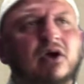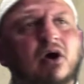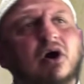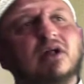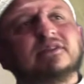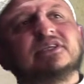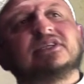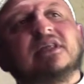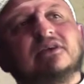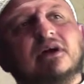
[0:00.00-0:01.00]
all these
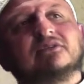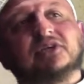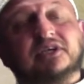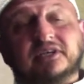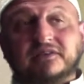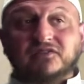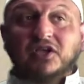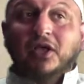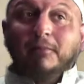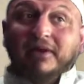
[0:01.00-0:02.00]
other alternatives.
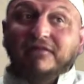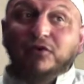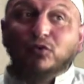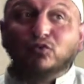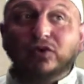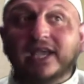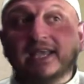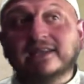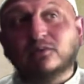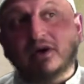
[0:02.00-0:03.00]
But if you
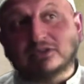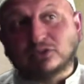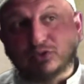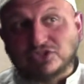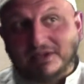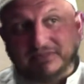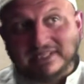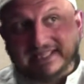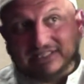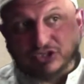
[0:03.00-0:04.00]
really want to do
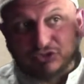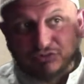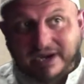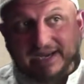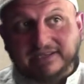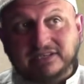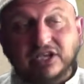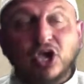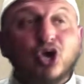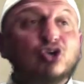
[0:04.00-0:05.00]
something that's great,
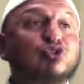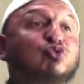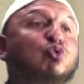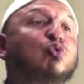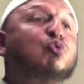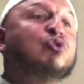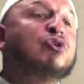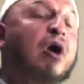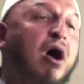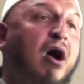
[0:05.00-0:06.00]
do
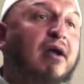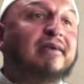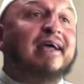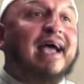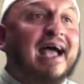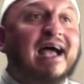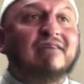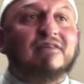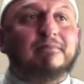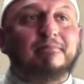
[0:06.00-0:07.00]
not
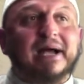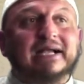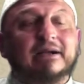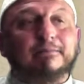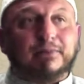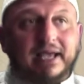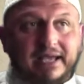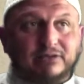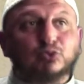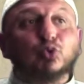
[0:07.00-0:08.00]
have a backup
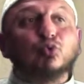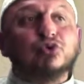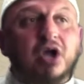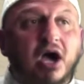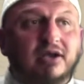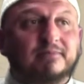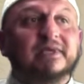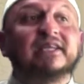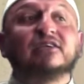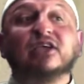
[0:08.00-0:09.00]
plan. Do not,
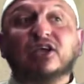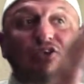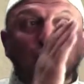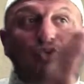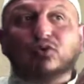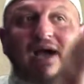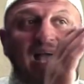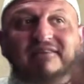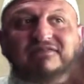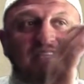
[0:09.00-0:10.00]
meaning you
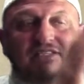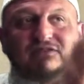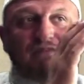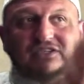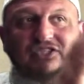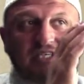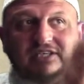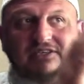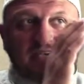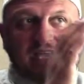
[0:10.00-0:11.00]
have this vision
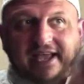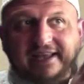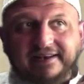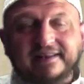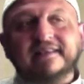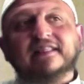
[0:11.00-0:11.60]
in your head,